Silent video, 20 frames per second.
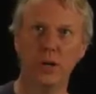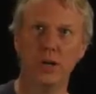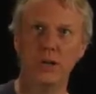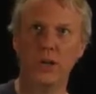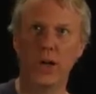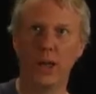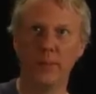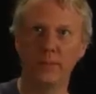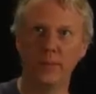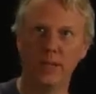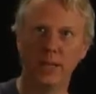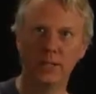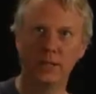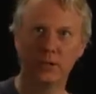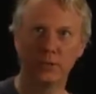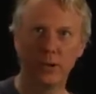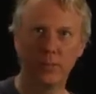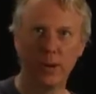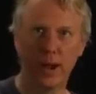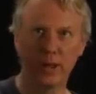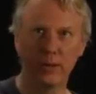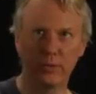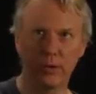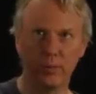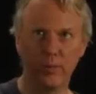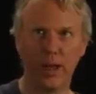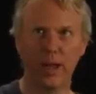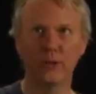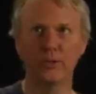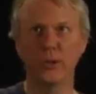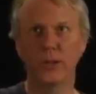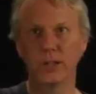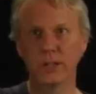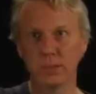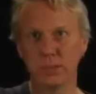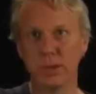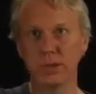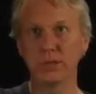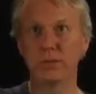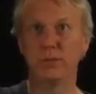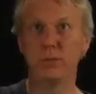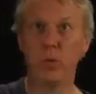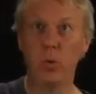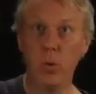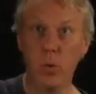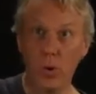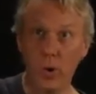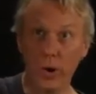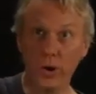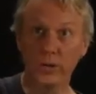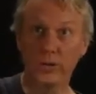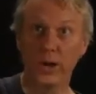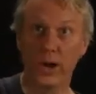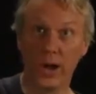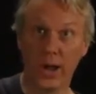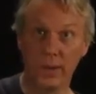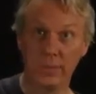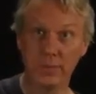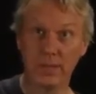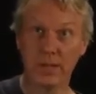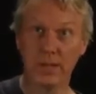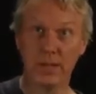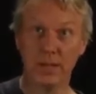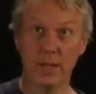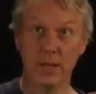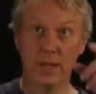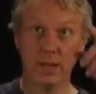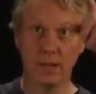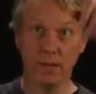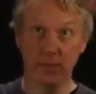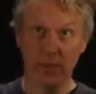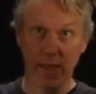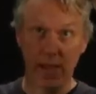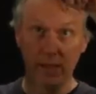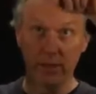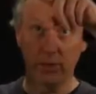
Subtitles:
times this 3-by-3 matrix plus 4 times that